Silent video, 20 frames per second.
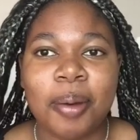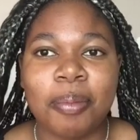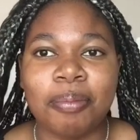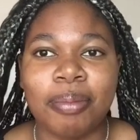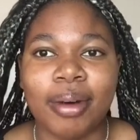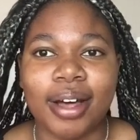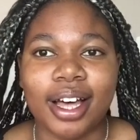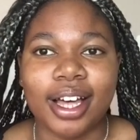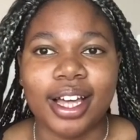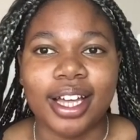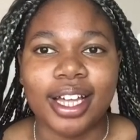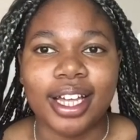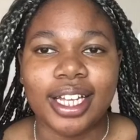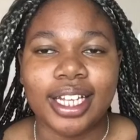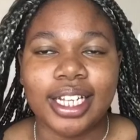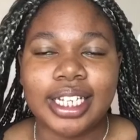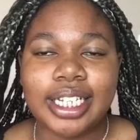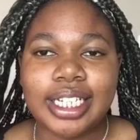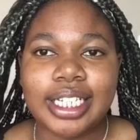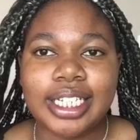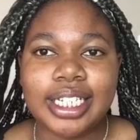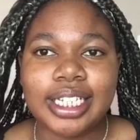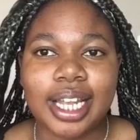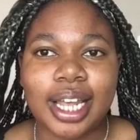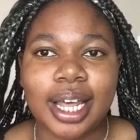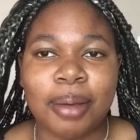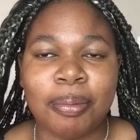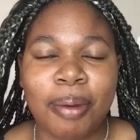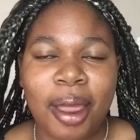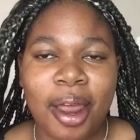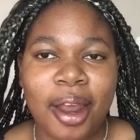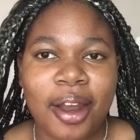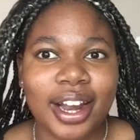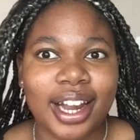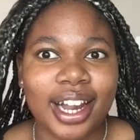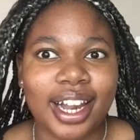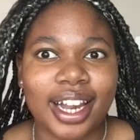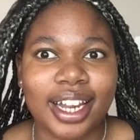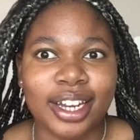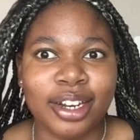But
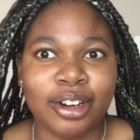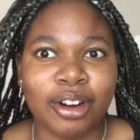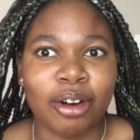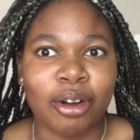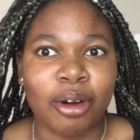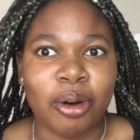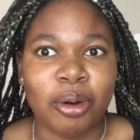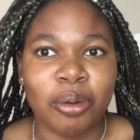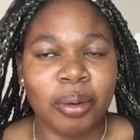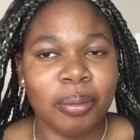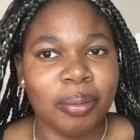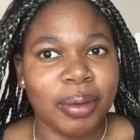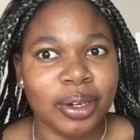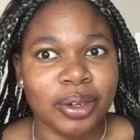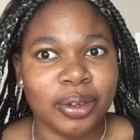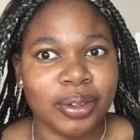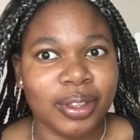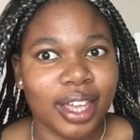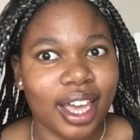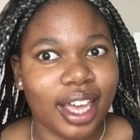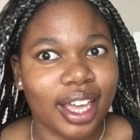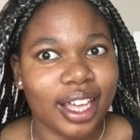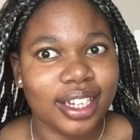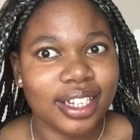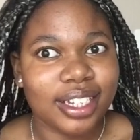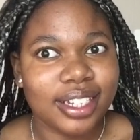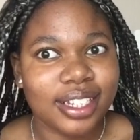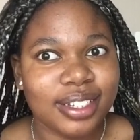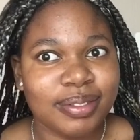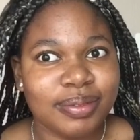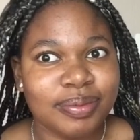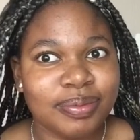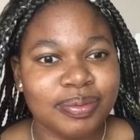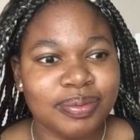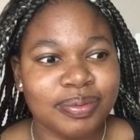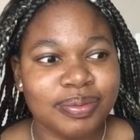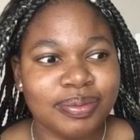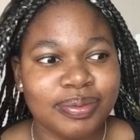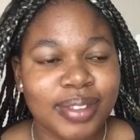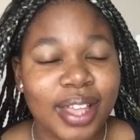apparently not all women do that.
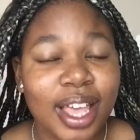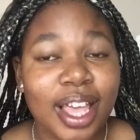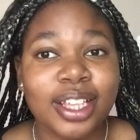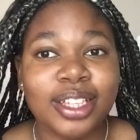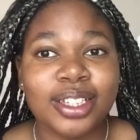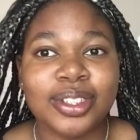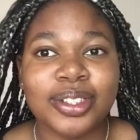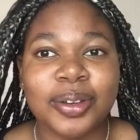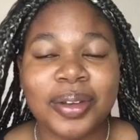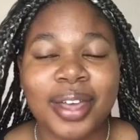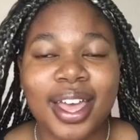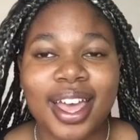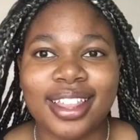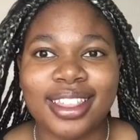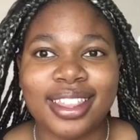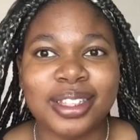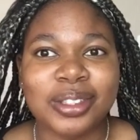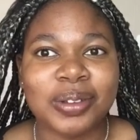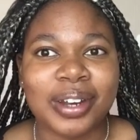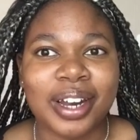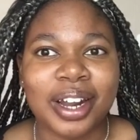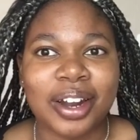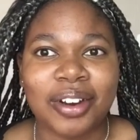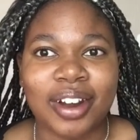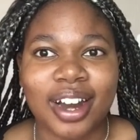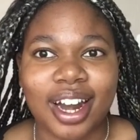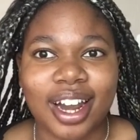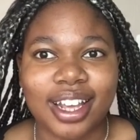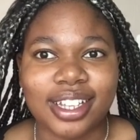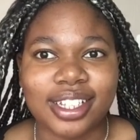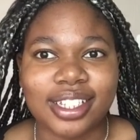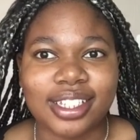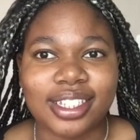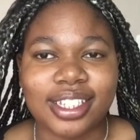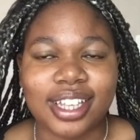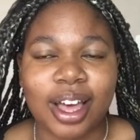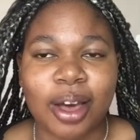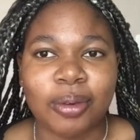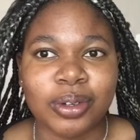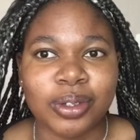So yeah, that's when I realized
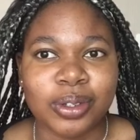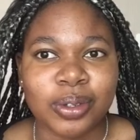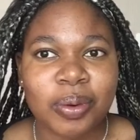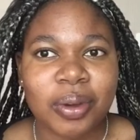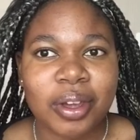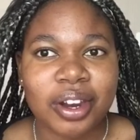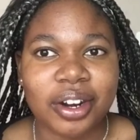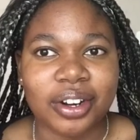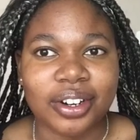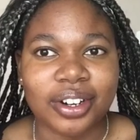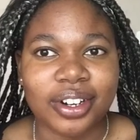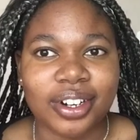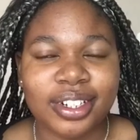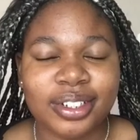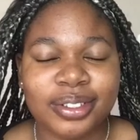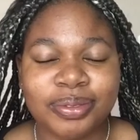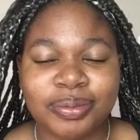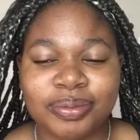I was queer.